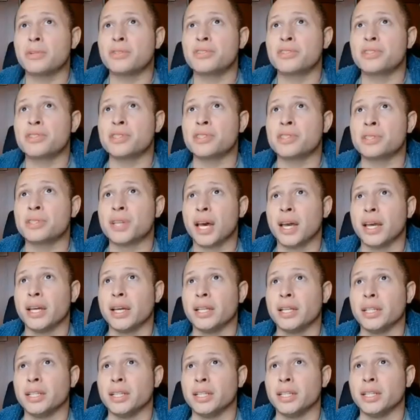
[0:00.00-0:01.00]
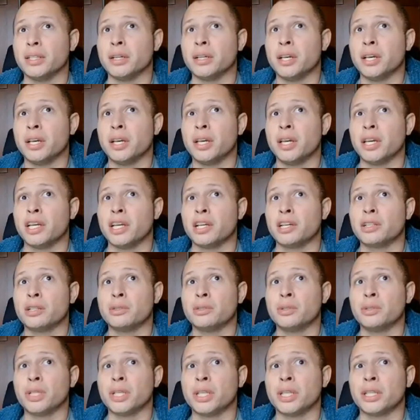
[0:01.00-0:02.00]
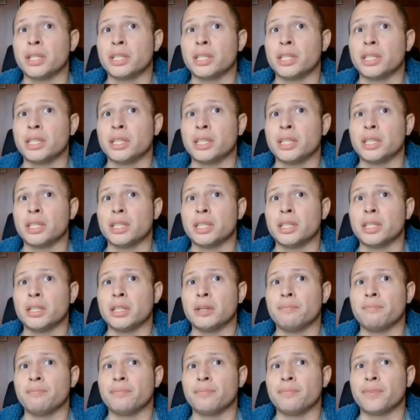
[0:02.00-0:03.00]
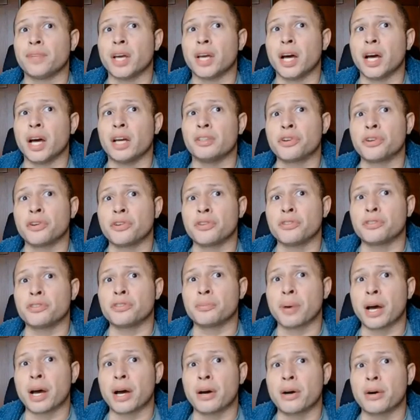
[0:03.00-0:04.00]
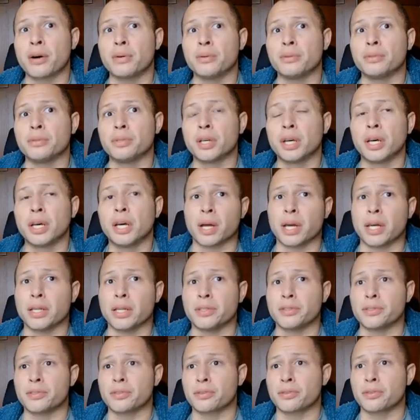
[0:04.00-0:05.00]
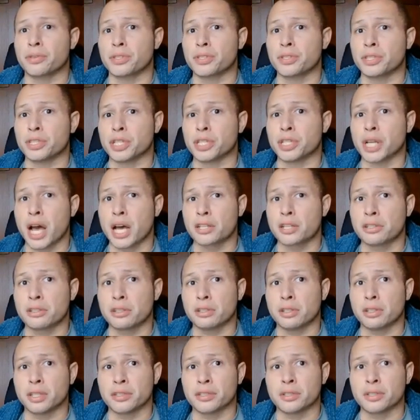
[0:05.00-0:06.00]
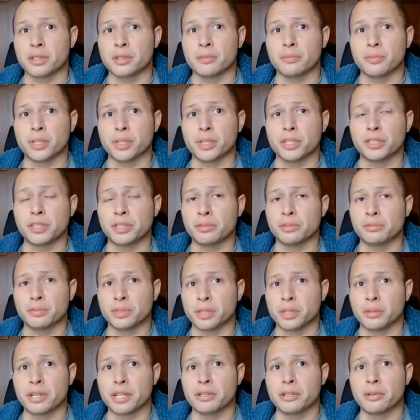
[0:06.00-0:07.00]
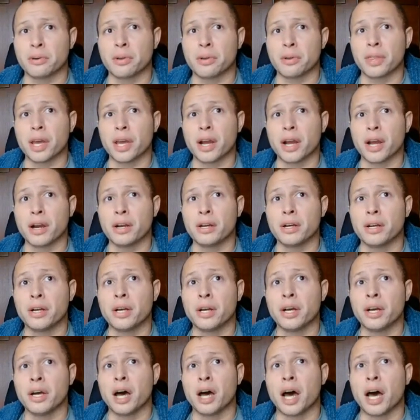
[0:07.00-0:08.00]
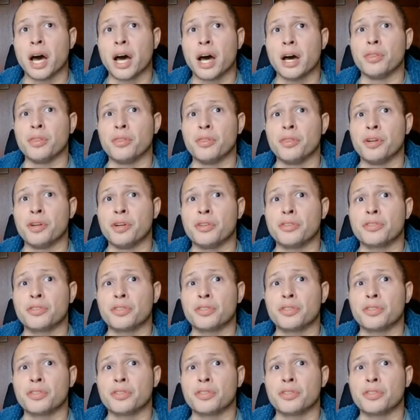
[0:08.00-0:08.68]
our society, including the concerns about the rights, Christian nationalism, which neither here nor there, but